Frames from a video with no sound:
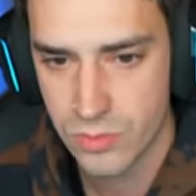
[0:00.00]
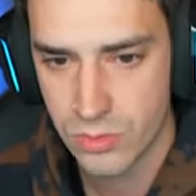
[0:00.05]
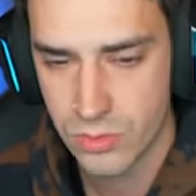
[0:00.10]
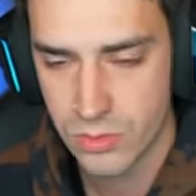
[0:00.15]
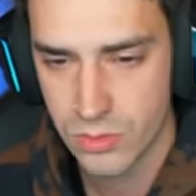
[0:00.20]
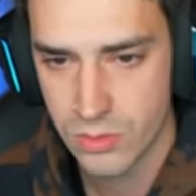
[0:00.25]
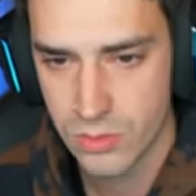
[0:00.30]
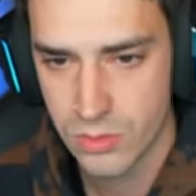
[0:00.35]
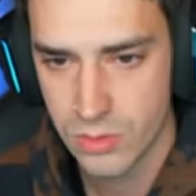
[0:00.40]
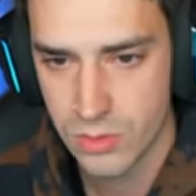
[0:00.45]

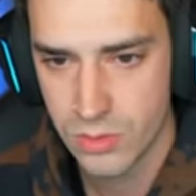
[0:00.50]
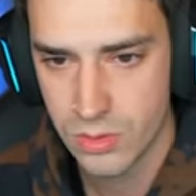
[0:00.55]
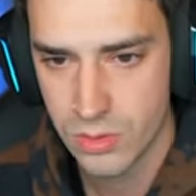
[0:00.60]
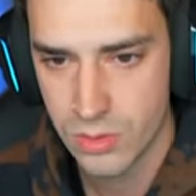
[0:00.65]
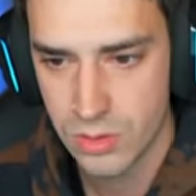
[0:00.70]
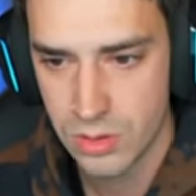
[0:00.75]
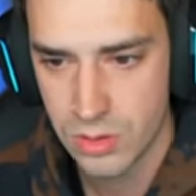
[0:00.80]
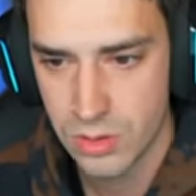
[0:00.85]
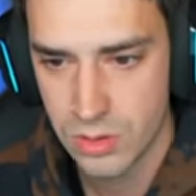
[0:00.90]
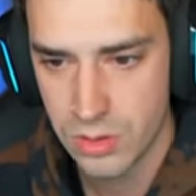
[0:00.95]

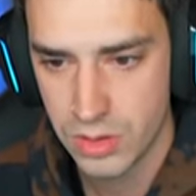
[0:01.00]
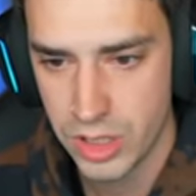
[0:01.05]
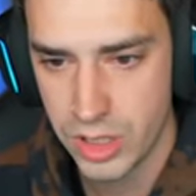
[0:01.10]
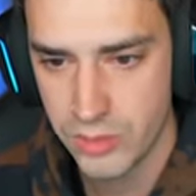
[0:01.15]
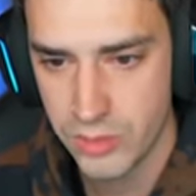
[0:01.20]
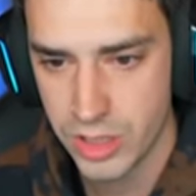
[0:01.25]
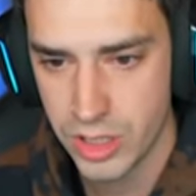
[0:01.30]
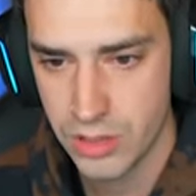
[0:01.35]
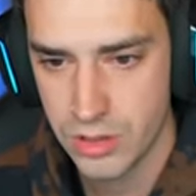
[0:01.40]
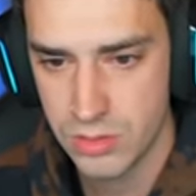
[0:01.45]

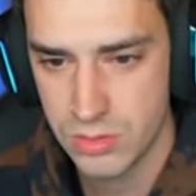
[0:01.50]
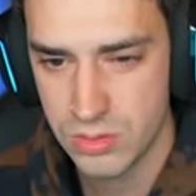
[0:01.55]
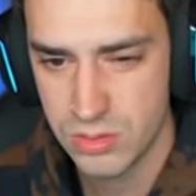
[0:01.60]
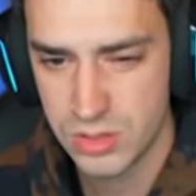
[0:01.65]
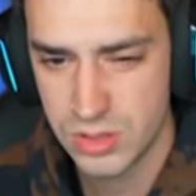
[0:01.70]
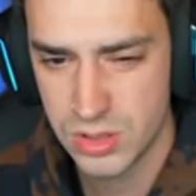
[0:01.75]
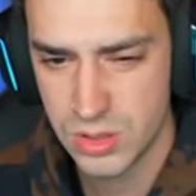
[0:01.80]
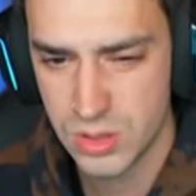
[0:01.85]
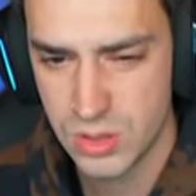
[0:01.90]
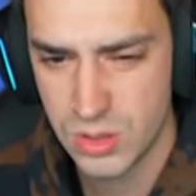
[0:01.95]
There we go.
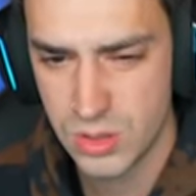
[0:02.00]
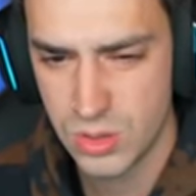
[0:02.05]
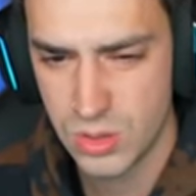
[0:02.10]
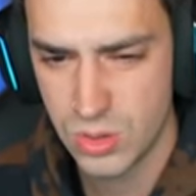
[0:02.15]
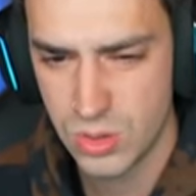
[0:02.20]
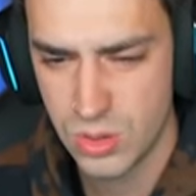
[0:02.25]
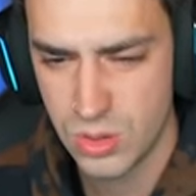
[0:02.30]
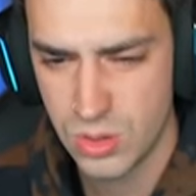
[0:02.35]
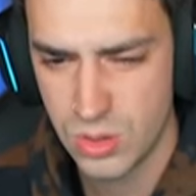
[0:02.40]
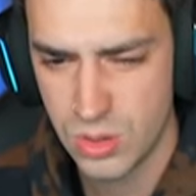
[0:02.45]

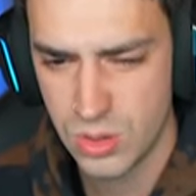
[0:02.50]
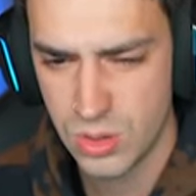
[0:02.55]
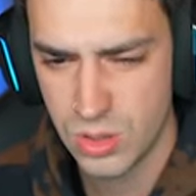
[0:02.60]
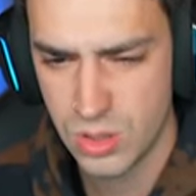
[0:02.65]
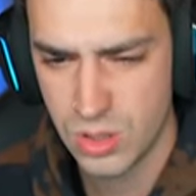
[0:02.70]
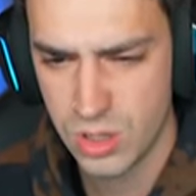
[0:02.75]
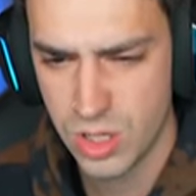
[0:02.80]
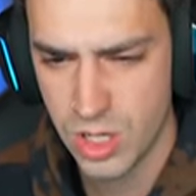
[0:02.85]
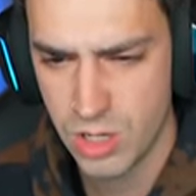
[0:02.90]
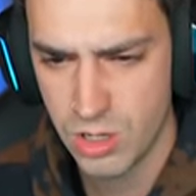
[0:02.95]

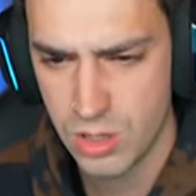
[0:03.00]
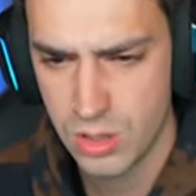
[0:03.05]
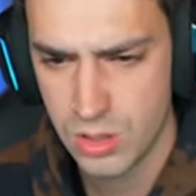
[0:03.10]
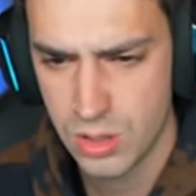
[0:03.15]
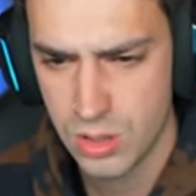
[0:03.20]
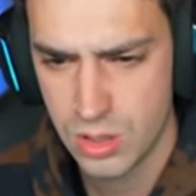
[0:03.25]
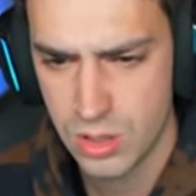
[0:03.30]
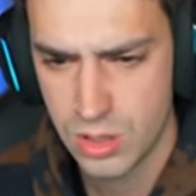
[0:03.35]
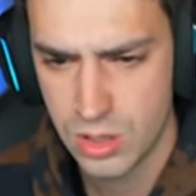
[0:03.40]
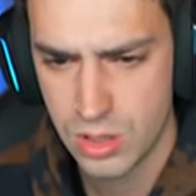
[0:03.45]
Okay.
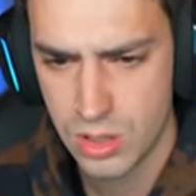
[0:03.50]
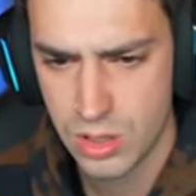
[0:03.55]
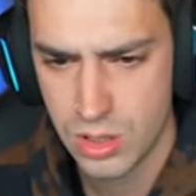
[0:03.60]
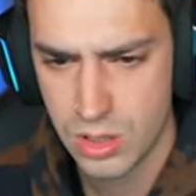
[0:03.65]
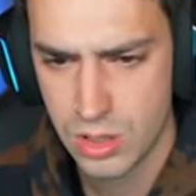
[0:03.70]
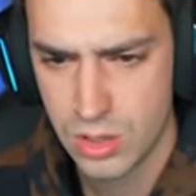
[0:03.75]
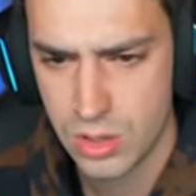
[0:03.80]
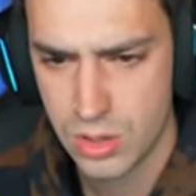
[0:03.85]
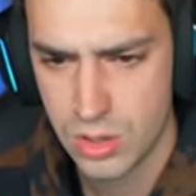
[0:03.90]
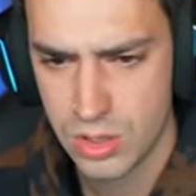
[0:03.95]

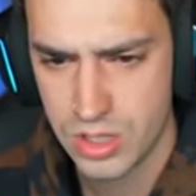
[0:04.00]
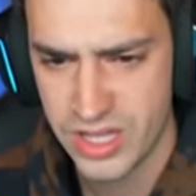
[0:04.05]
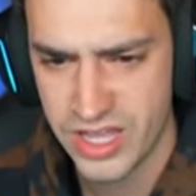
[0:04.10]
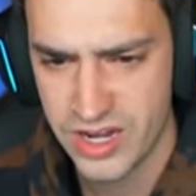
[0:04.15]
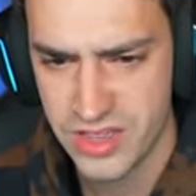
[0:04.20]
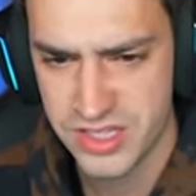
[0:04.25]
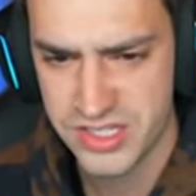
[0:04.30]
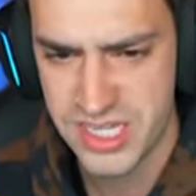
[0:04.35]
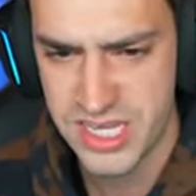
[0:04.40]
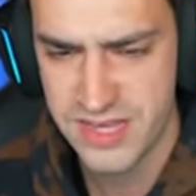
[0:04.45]
Land on the